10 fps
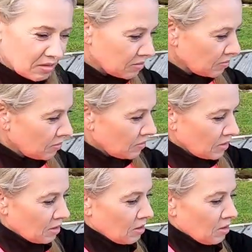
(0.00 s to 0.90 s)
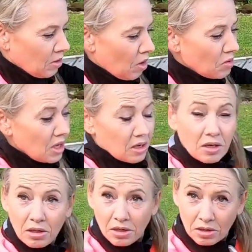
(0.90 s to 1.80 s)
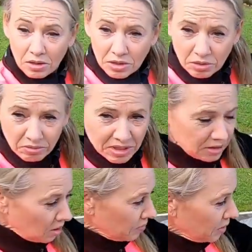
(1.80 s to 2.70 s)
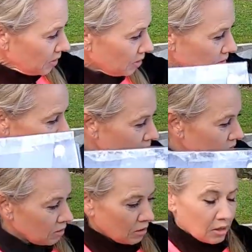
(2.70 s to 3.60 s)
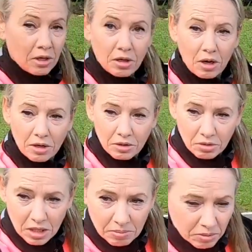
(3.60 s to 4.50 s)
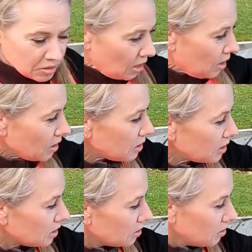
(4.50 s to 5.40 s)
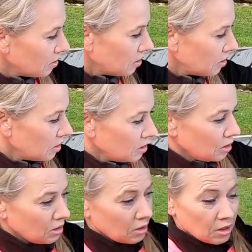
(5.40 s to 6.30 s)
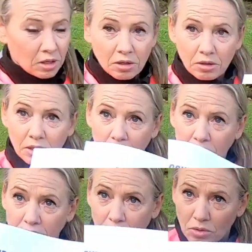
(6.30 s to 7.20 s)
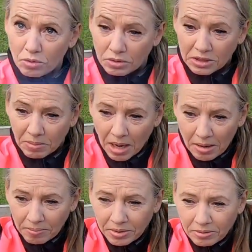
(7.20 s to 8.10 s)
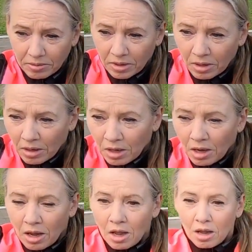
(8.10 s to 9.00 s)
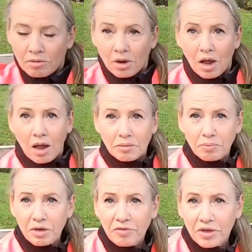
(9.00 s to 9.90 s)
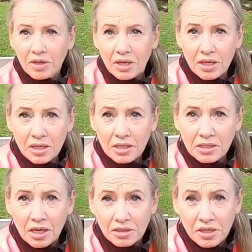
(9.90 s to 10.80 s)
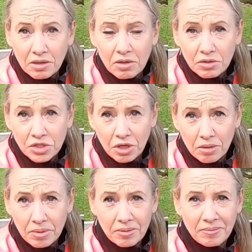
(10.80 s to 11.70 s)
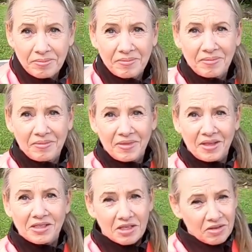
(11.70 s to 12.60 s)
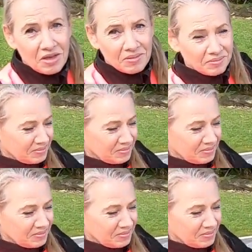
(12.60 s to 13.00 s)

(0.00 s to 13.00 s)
Oh, okay. Okay, here is your race number. Oh, thank you. Here are your cable ties. Excellent. Here is the course map. Excellent, thank you. And briefing is at 10 o'clock sharp. All right, we'll see you there. See you then.